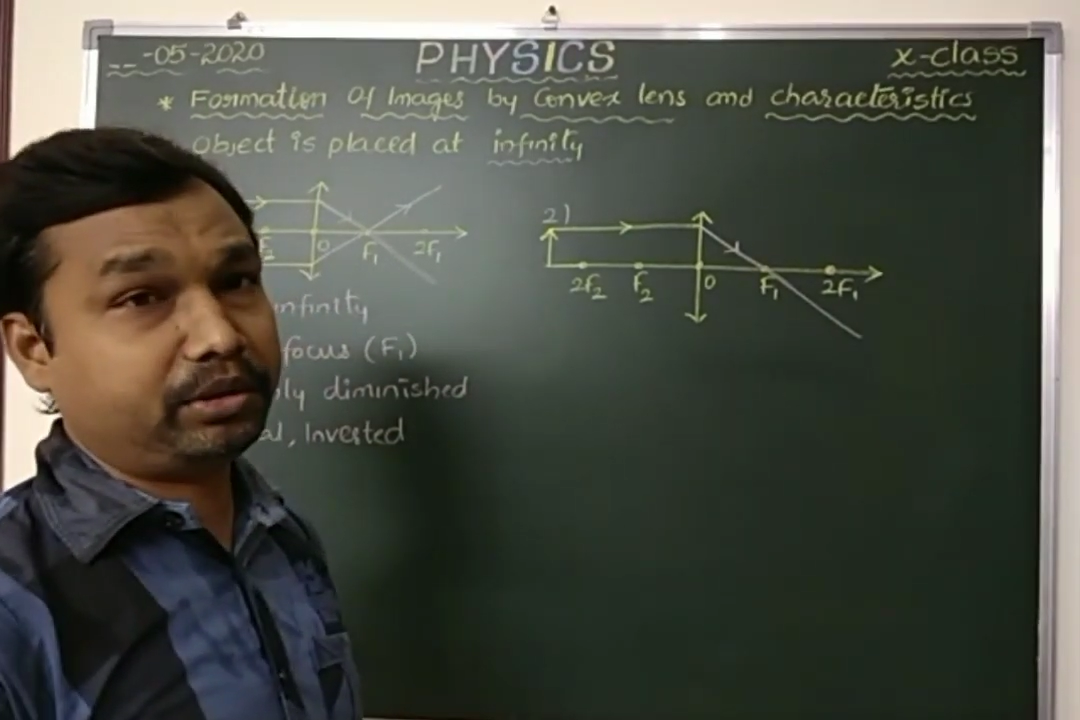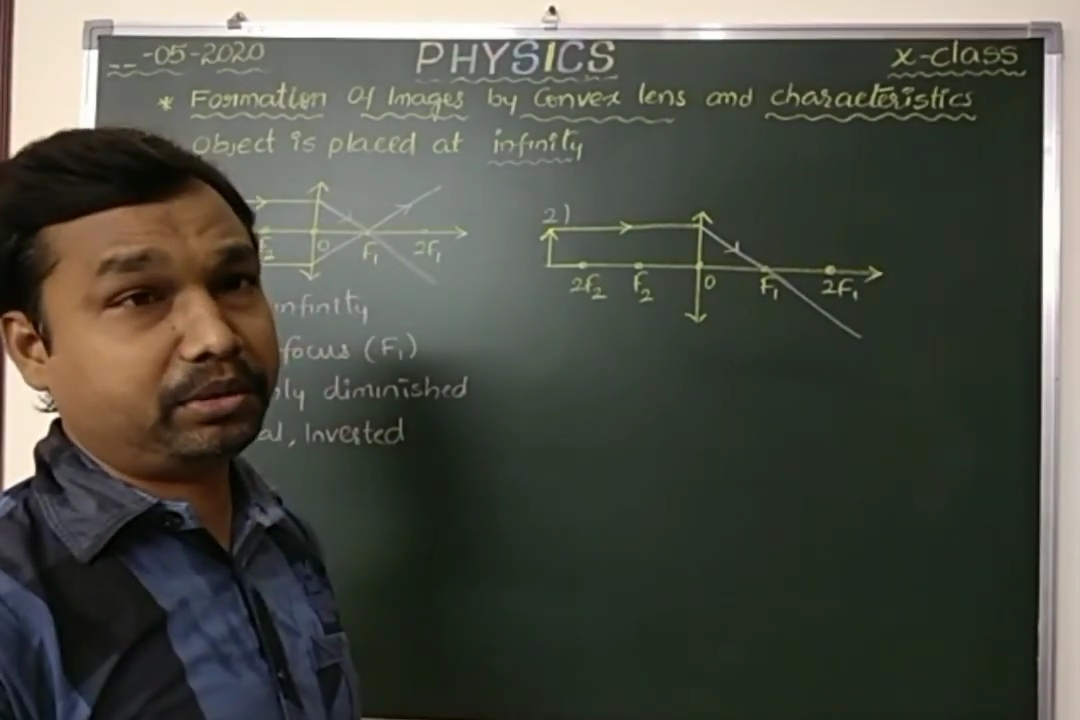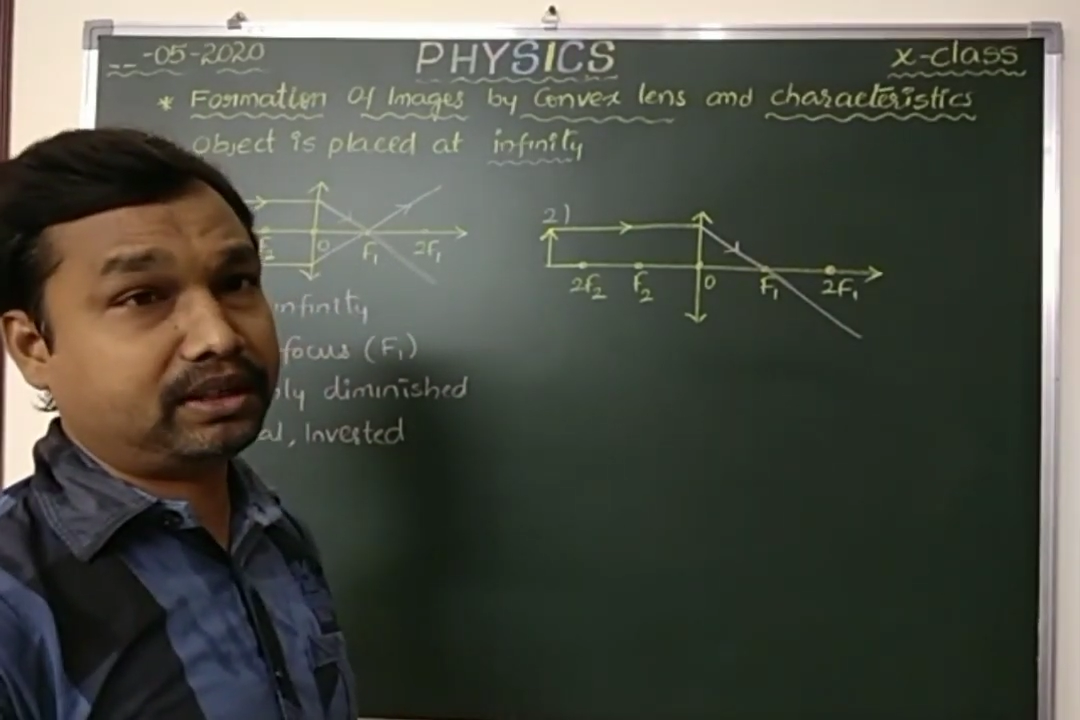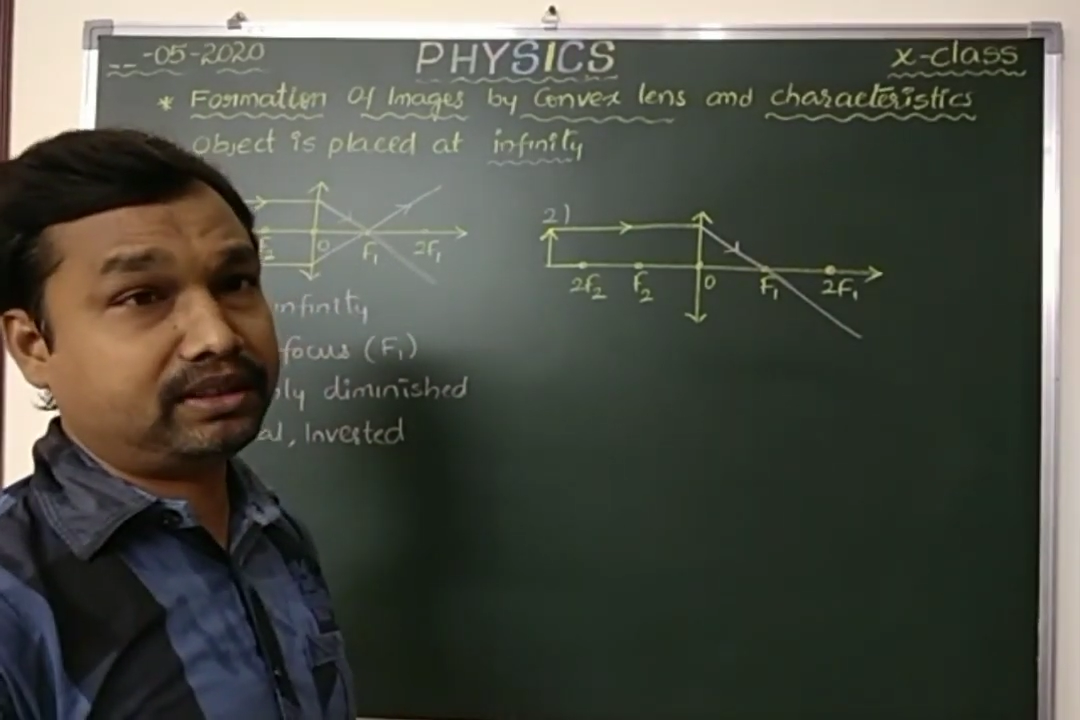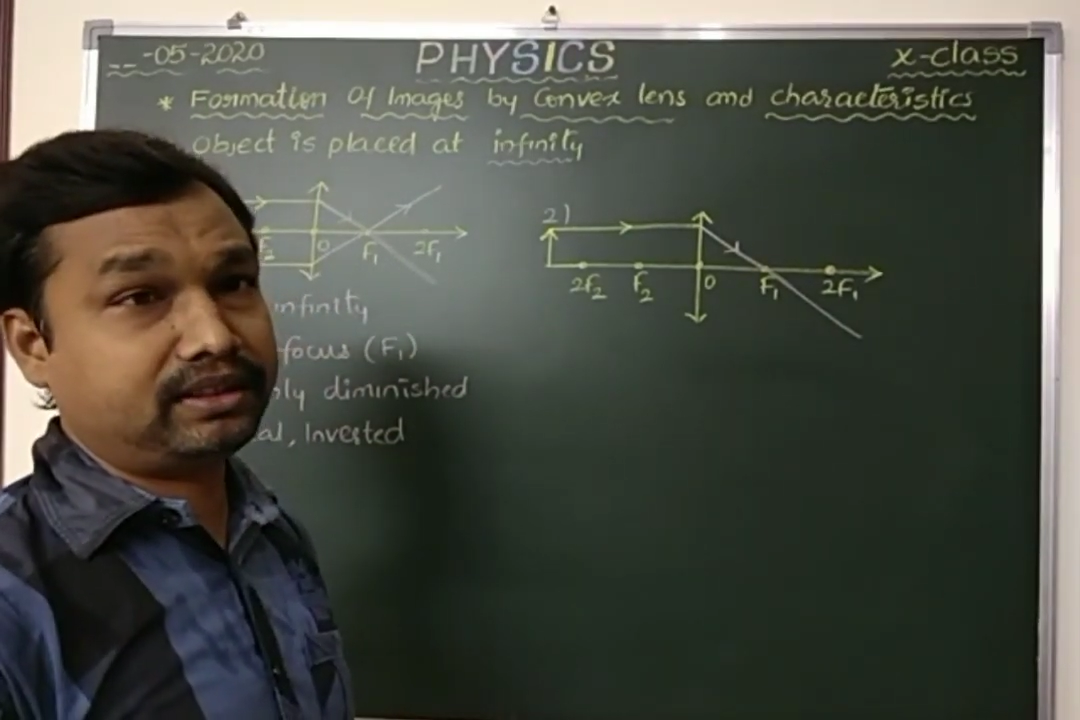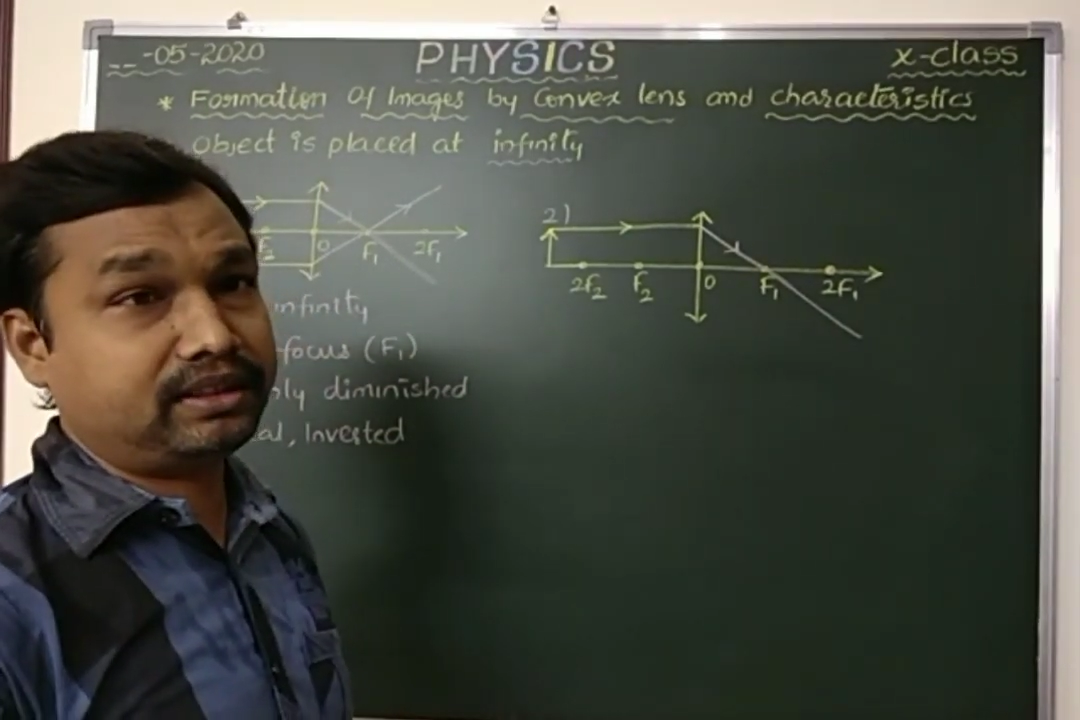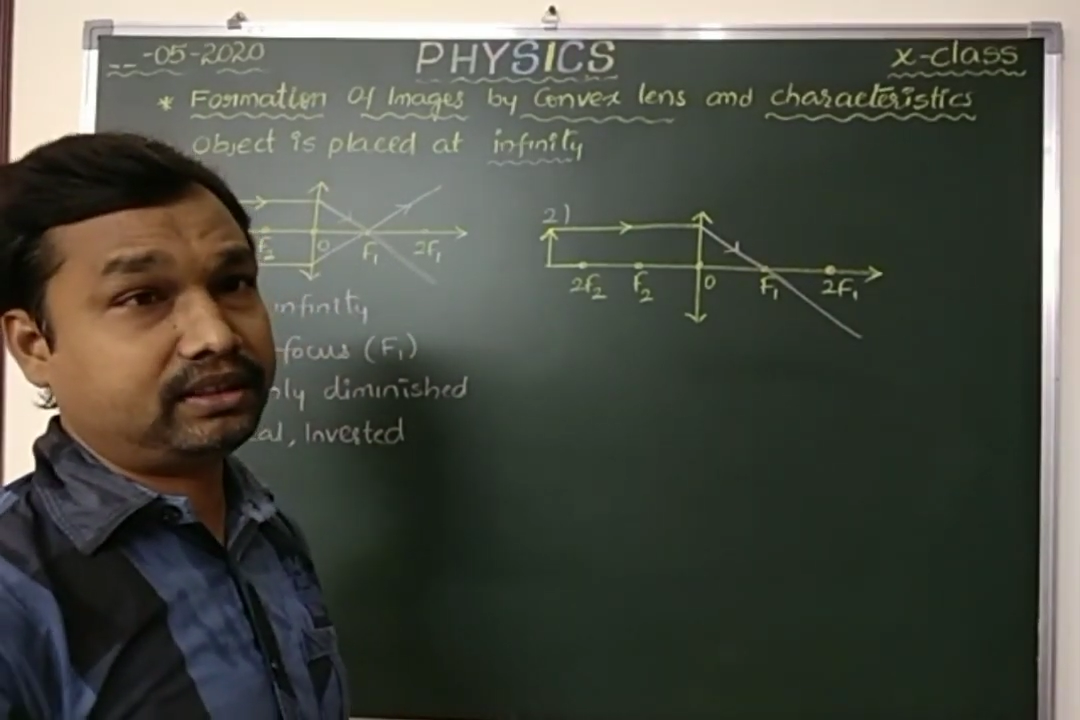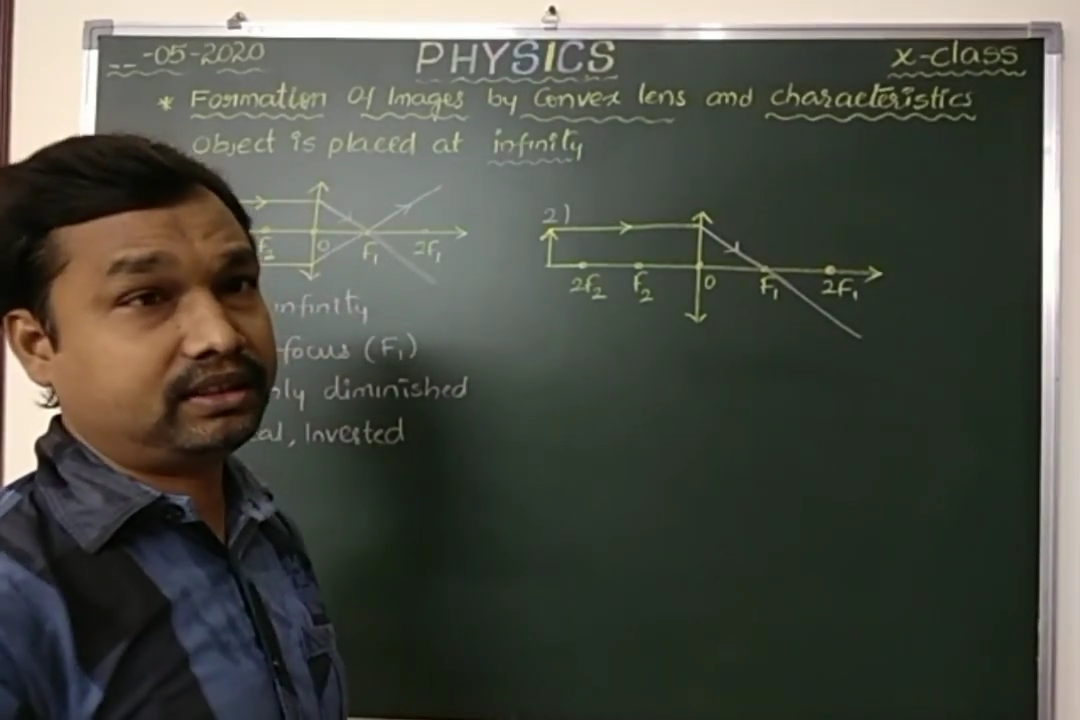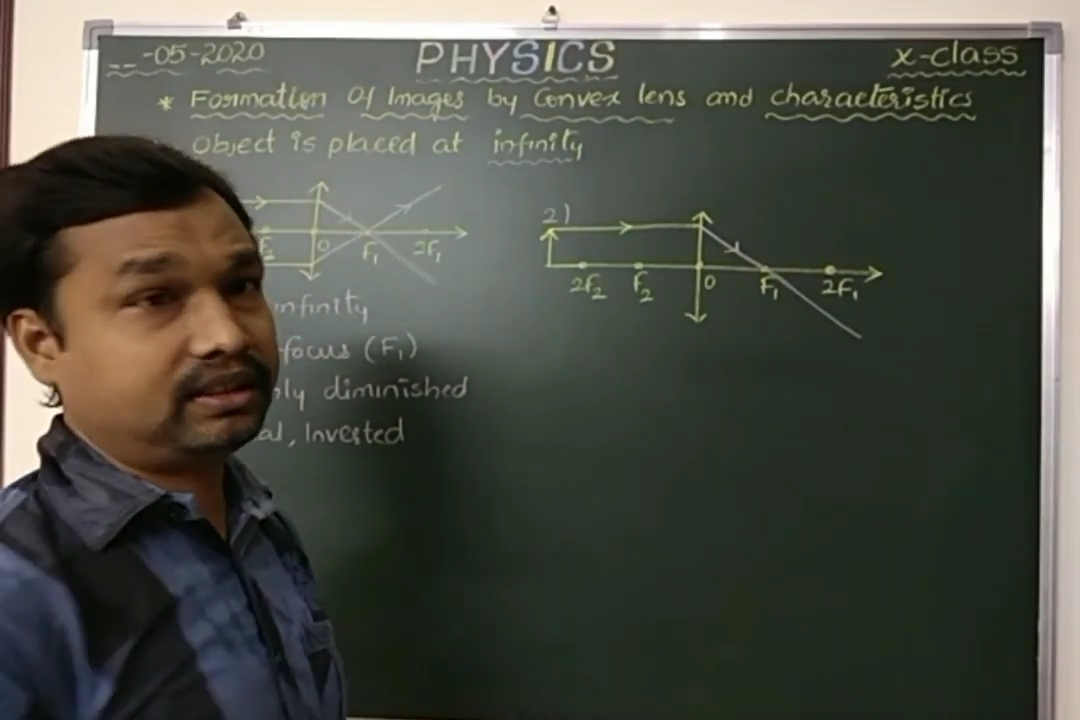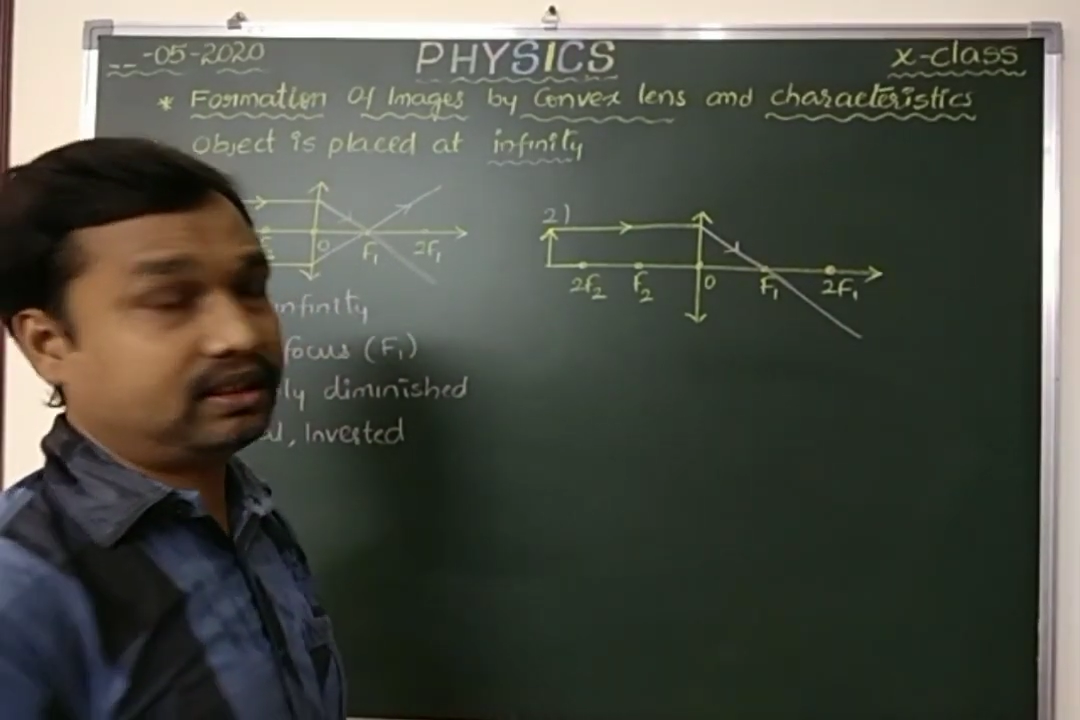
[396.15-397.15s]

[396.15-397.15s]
to consider,